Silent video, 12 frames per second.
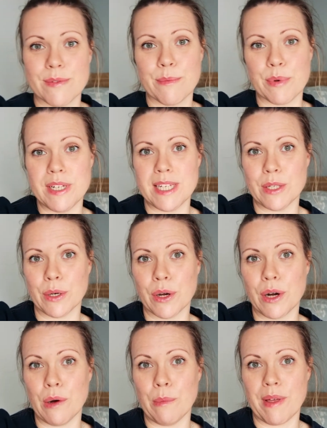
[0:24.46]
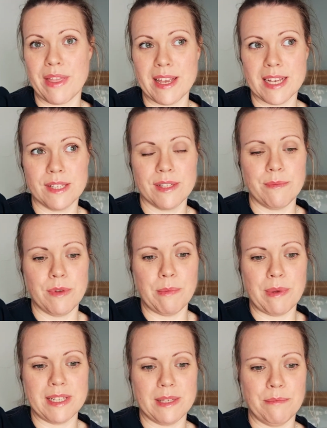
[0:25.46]
it's from printed.com, I think it's some
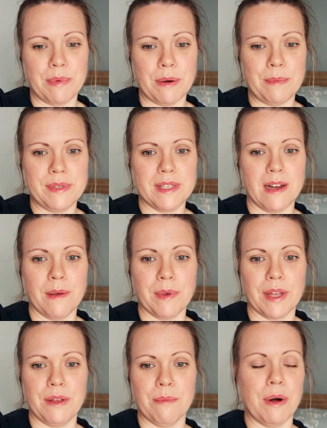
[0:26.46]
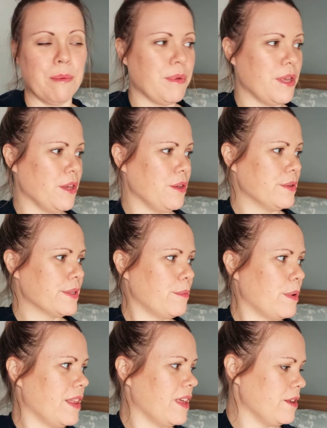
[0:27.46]
new bits and bobs. I'm gonna pop you
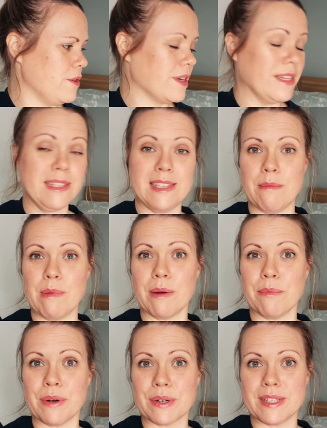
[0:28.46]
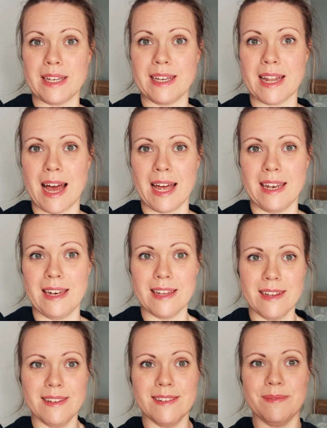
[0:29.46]
somewhere that you can see me unbox it,
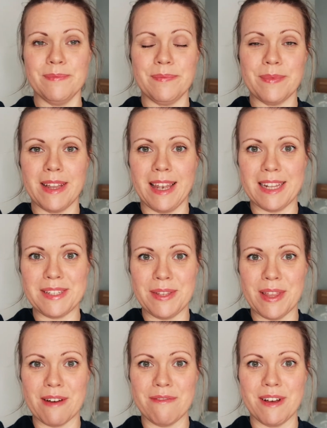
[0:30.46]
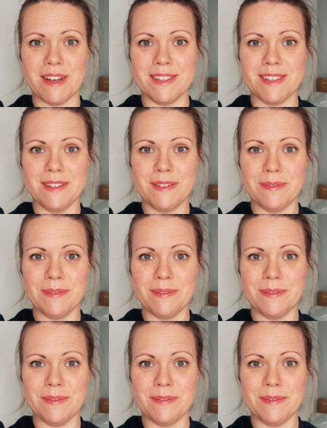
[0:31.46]
and let's do that first.